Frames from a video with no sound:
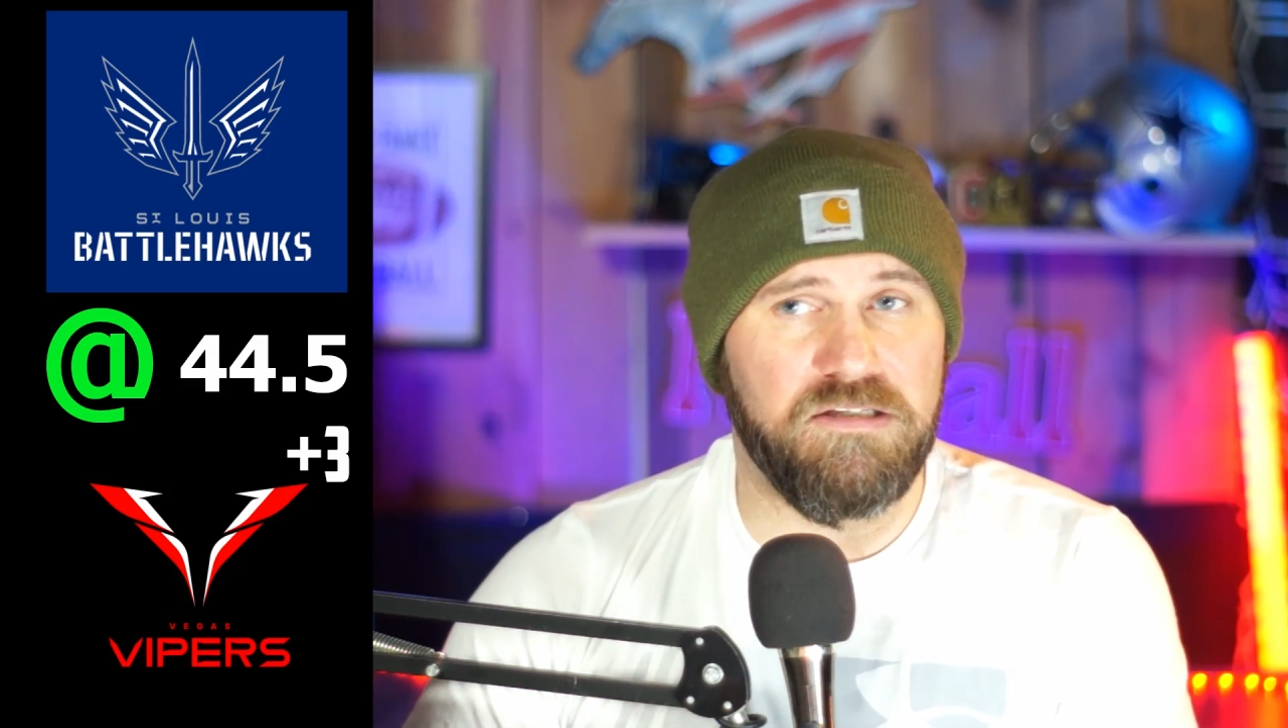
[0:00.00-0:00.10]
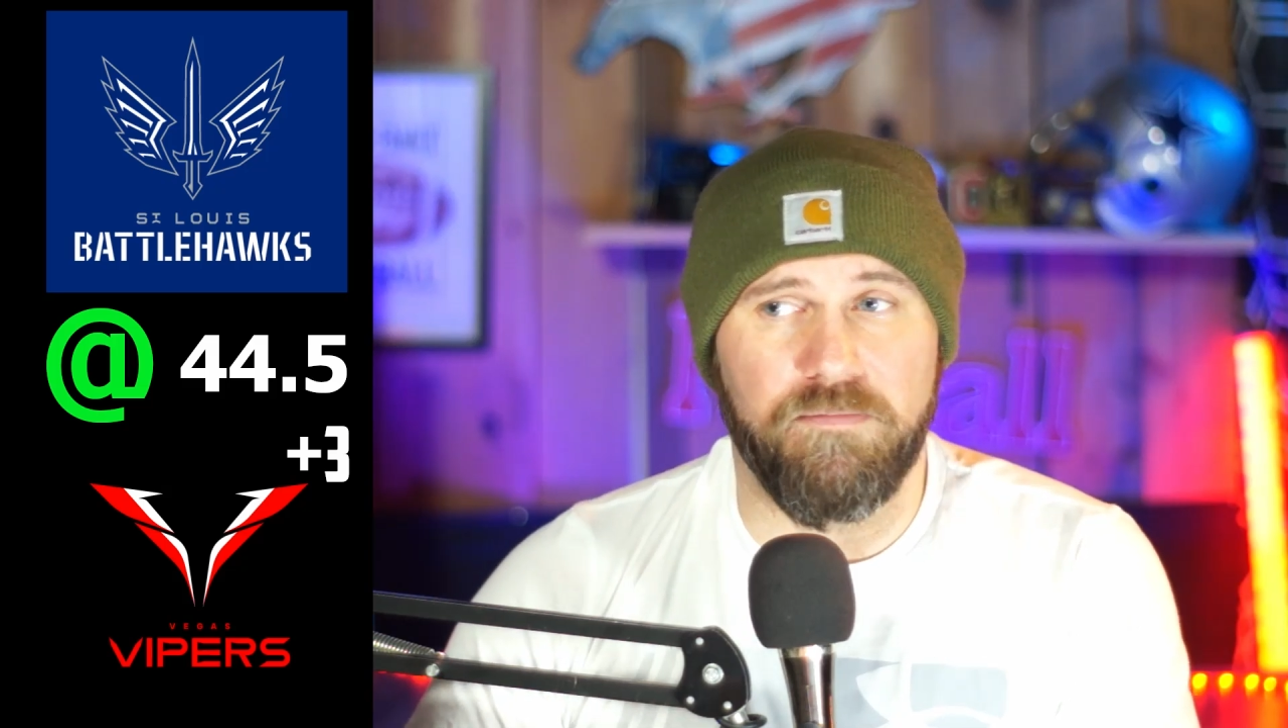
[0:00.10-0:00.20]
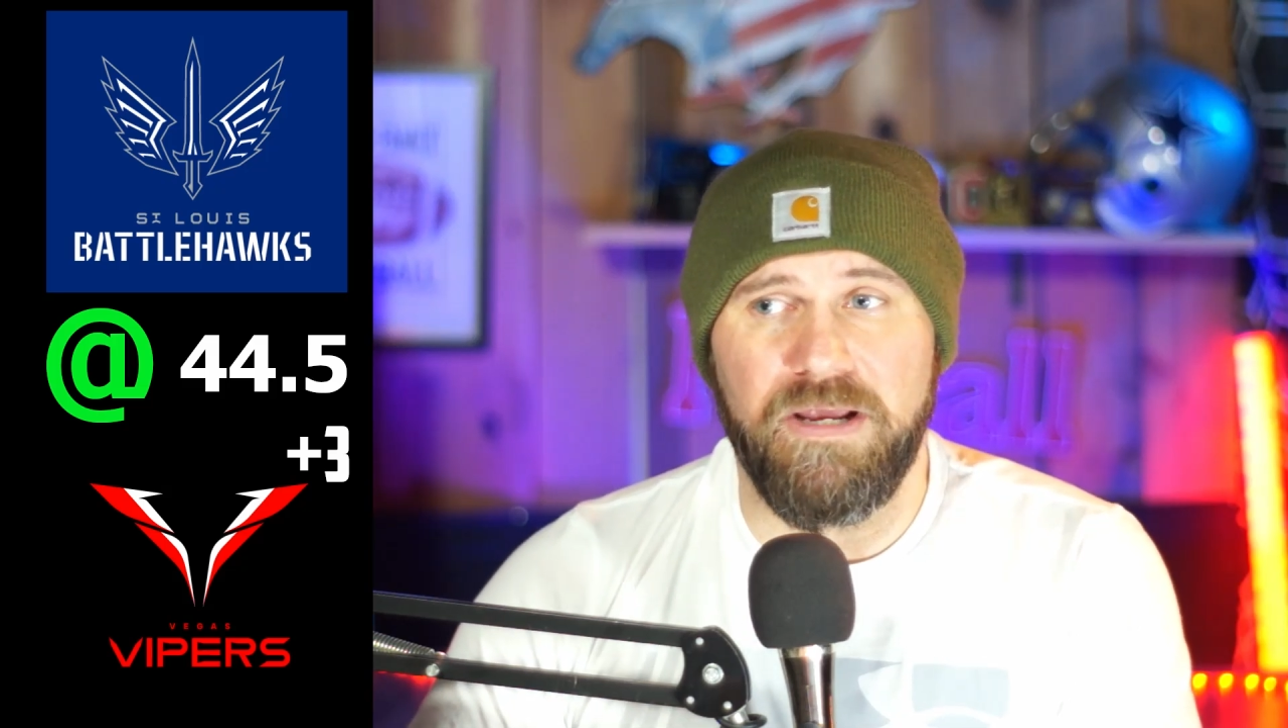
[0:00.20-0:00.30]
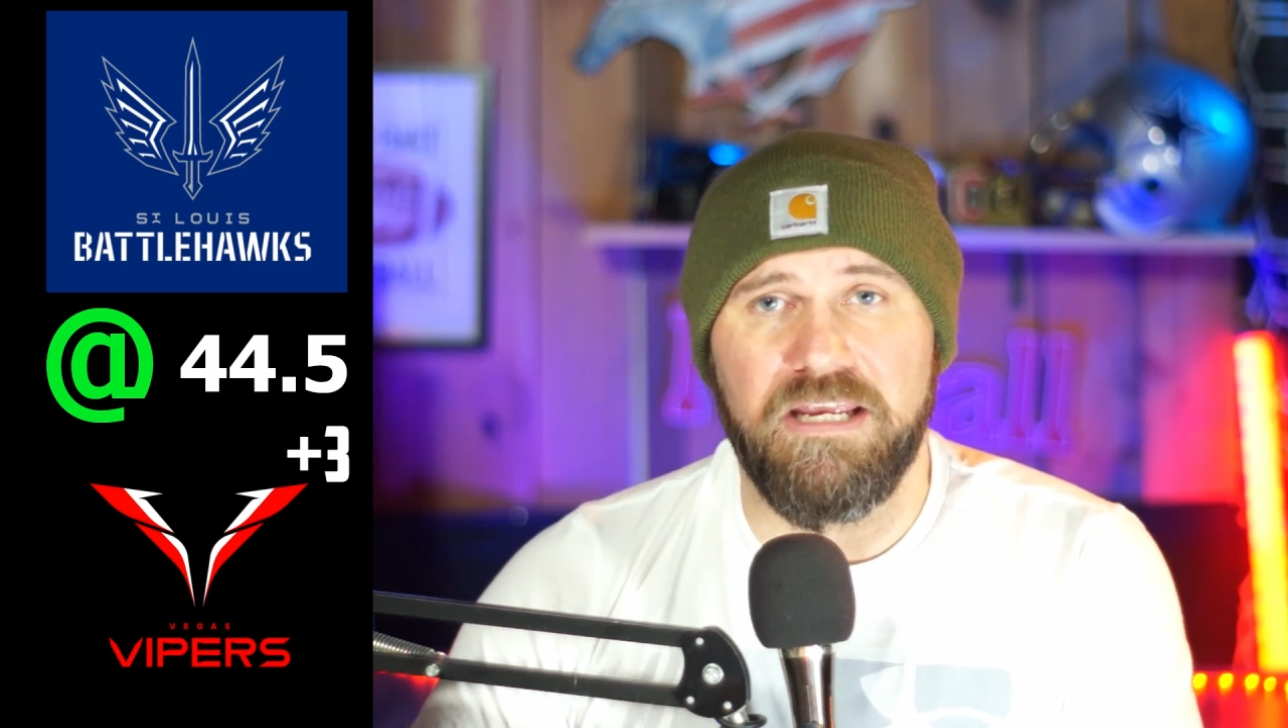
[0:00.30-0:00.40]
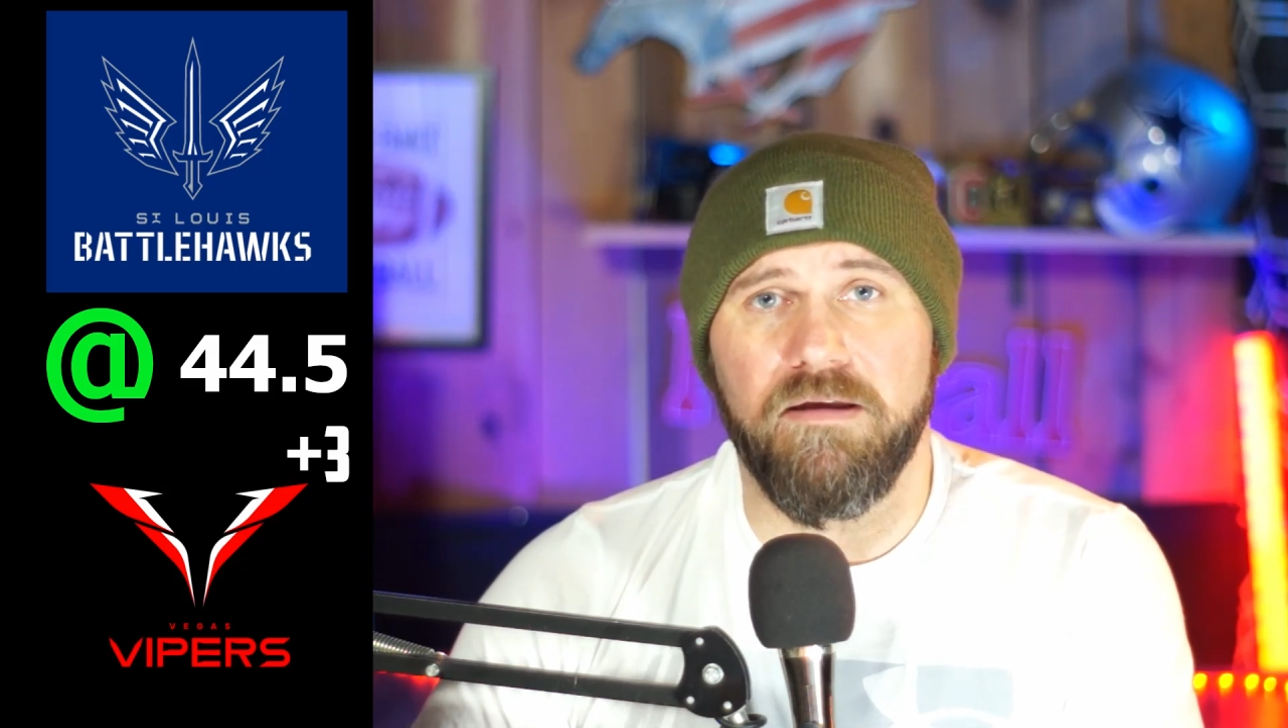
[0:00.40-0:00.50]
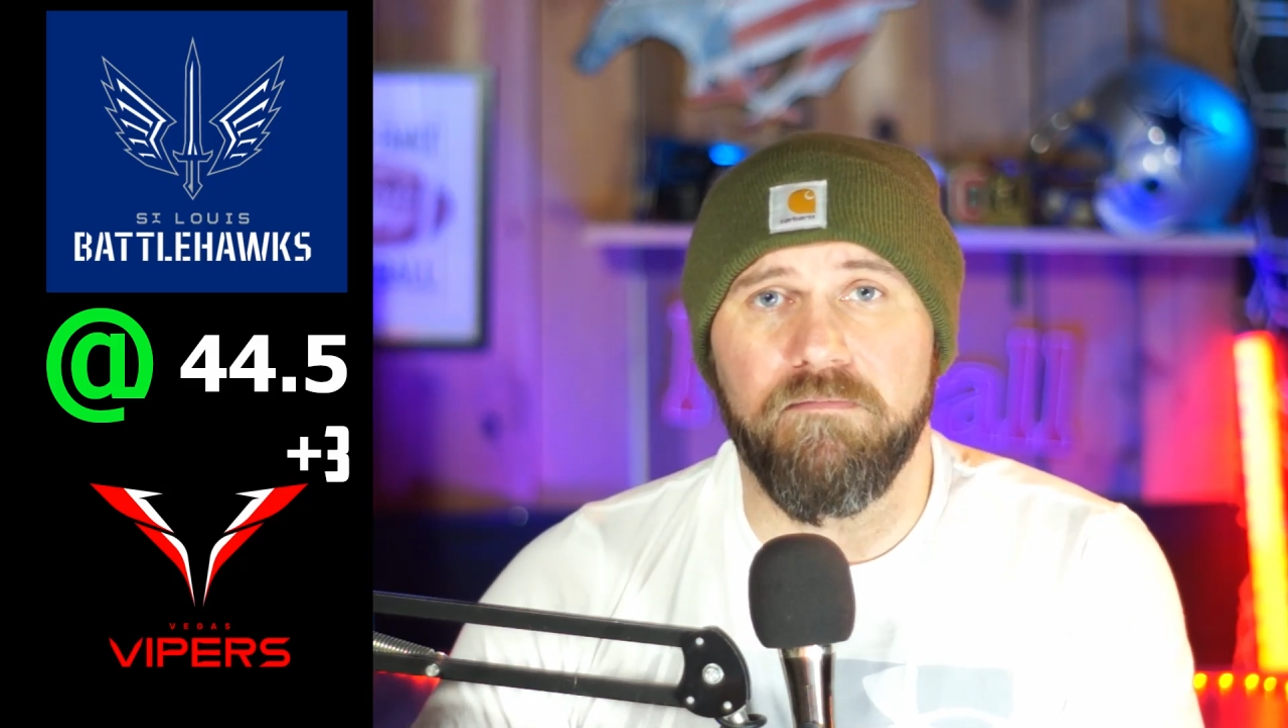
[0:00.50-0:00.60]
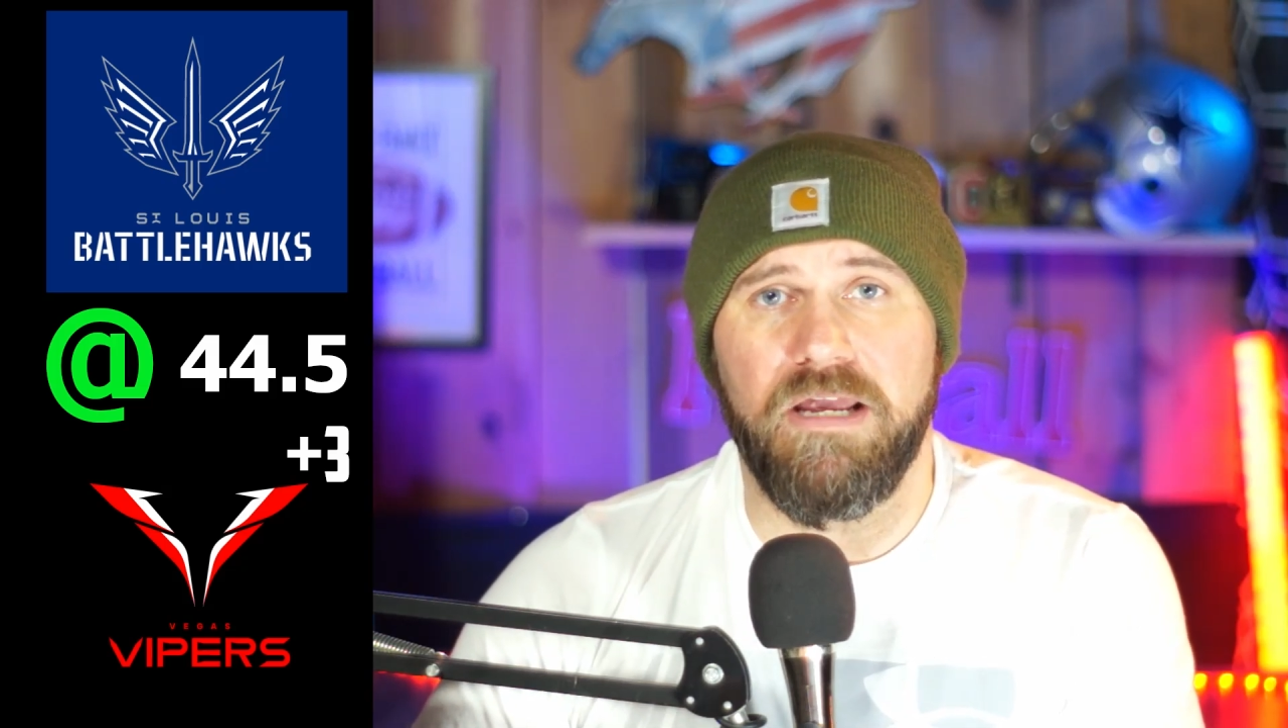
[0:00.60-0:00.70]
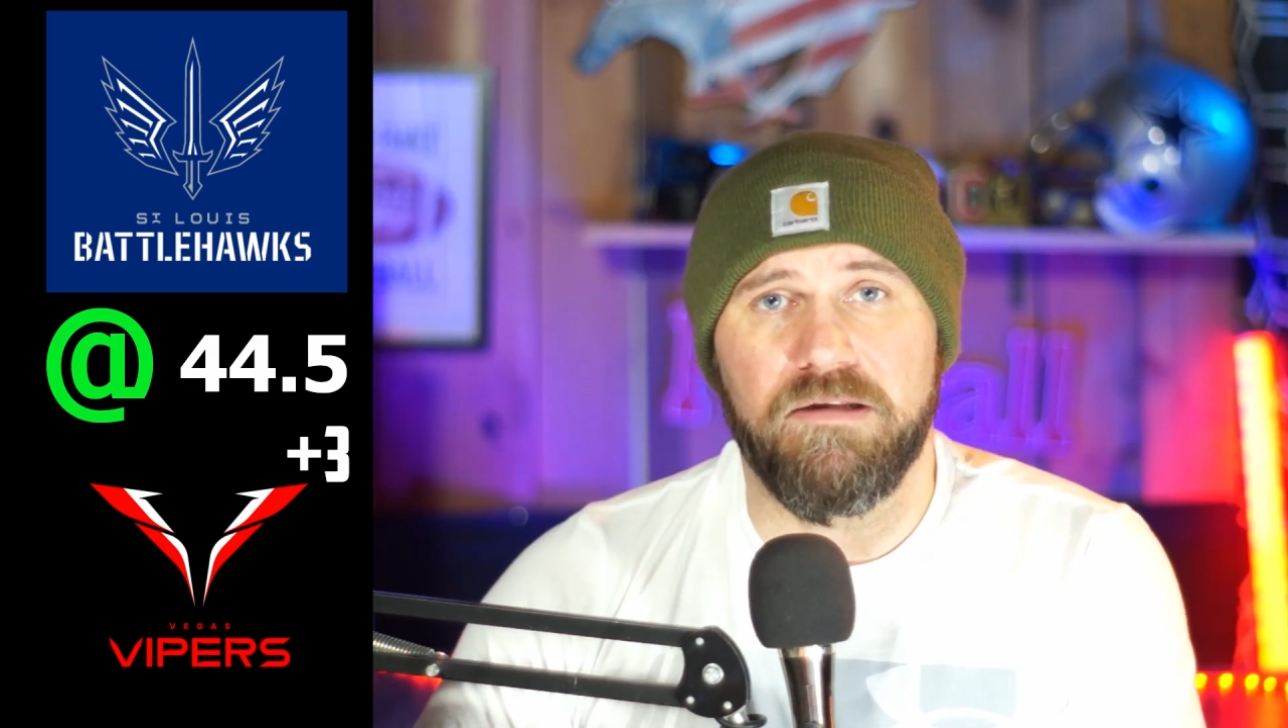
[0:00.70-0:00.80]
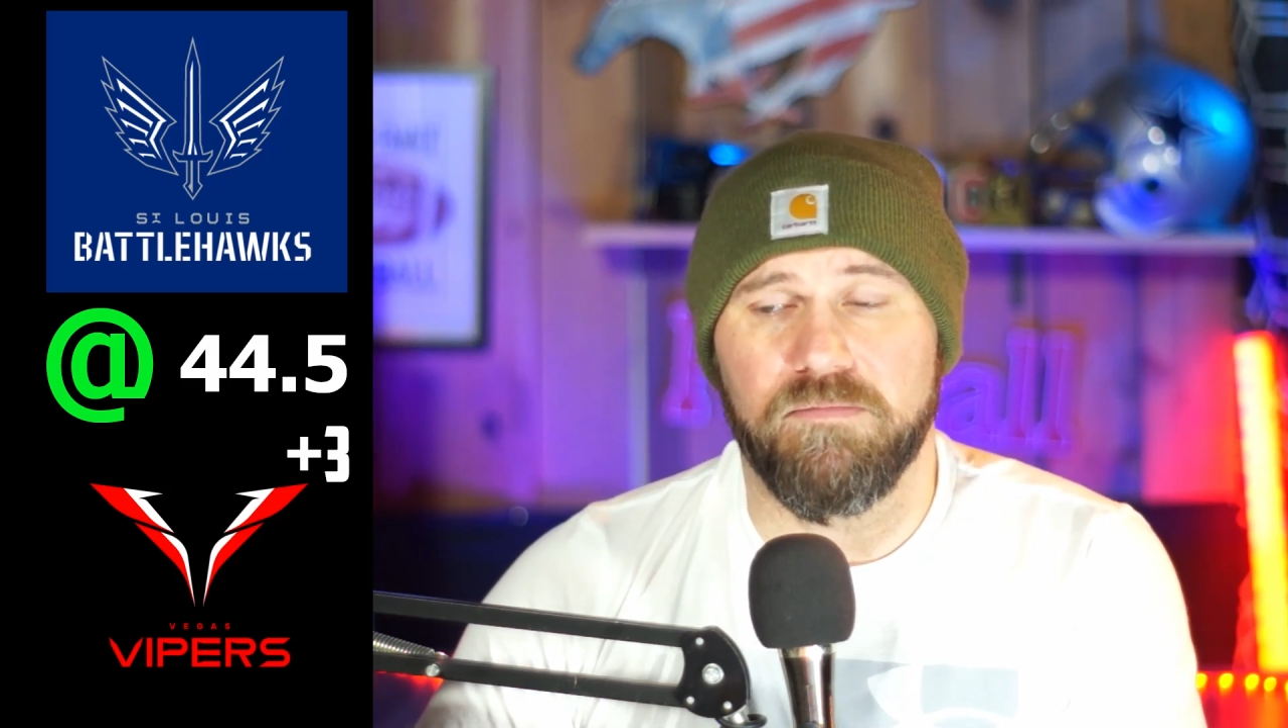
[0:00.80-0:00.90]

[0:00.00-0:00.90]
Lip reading: and make him make